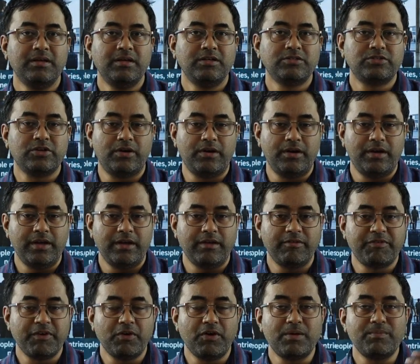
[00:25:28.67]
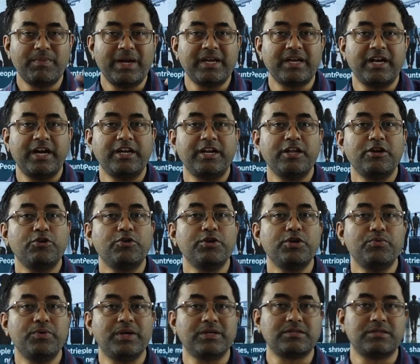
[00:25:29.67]
So if you are migrating to
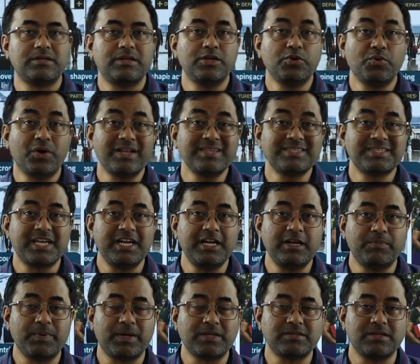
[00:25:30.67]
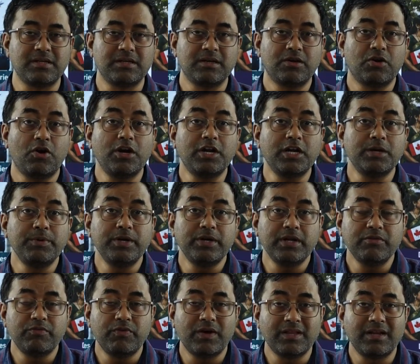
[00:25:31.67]
US, you are a skilled person
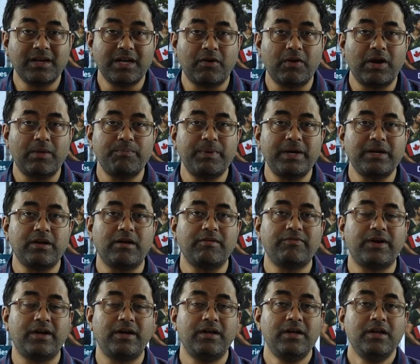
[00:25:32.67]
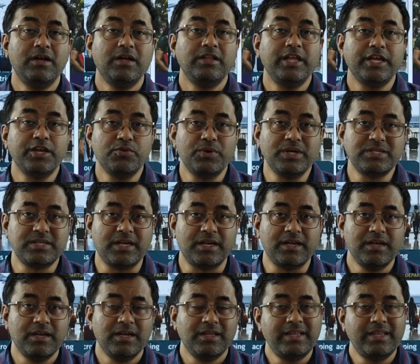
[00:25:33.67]
contributing for the development of the USA,